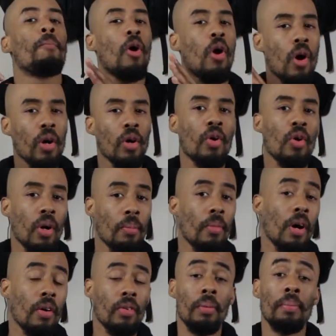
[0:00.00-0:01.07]
hardcore
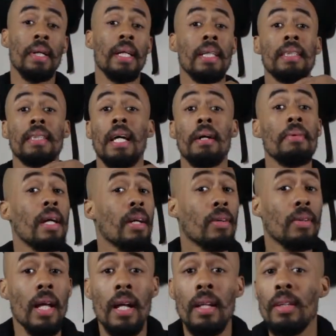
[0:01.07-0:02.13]
Marvel? Because I'm not
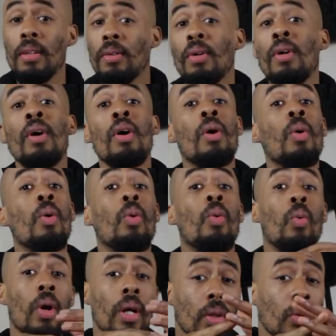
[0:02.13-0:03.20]
gonna lie to you,
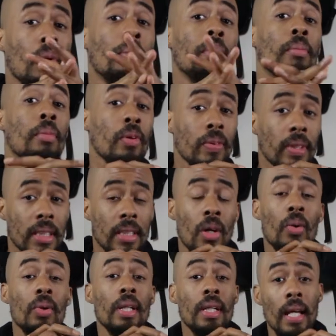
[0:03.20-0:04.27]
Wonder Woman movies is
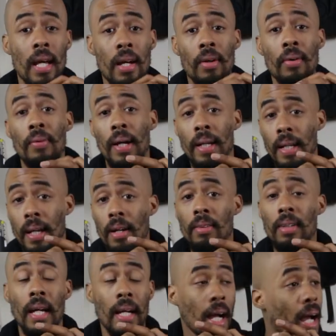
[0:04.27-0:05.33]
holding it down right now.
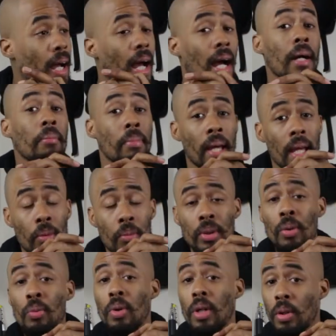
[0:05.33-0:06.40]
Like I, I bang with
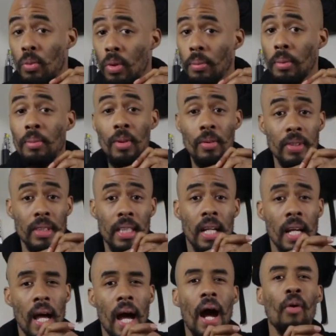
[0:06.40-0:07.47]
the Wonder Woman movies.
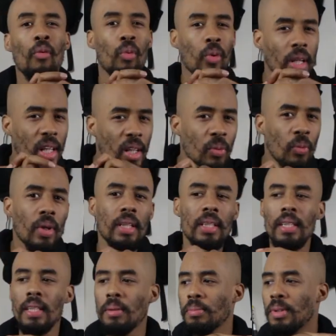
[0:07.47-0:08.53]
I really
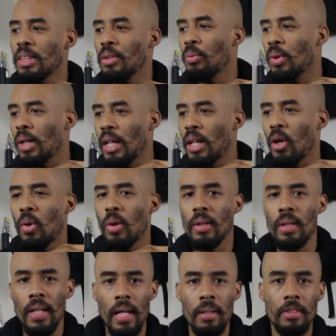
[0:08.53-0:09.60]
want them to really go
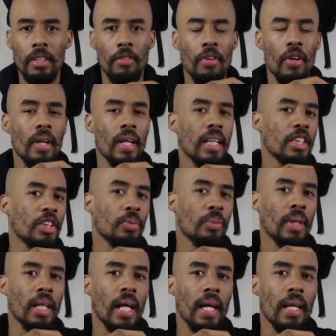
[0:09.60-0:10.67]
in depth of her
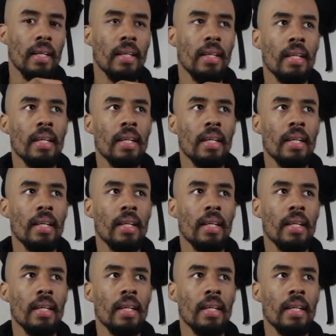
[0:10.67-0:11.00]
history. Like